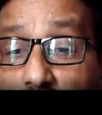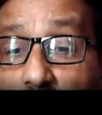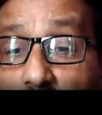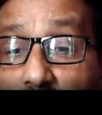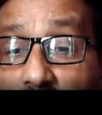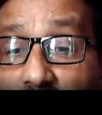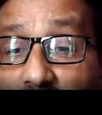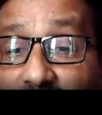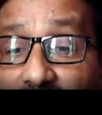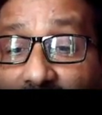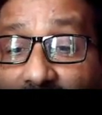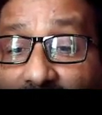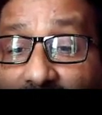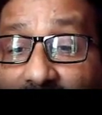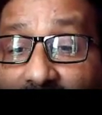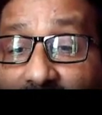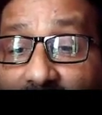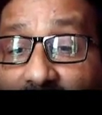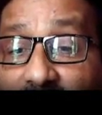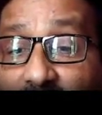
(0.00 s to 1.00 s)
on
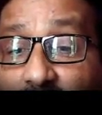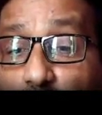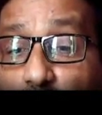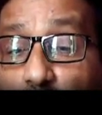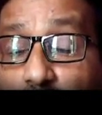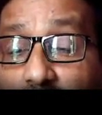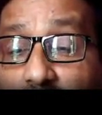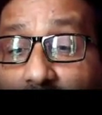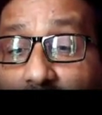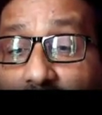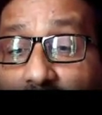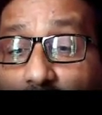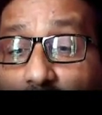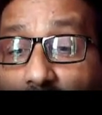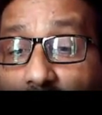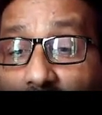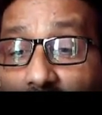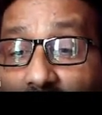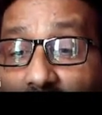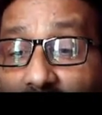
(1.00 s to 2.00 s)
50 and 200
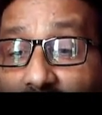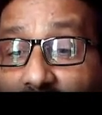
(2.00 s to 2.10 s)
megawatt.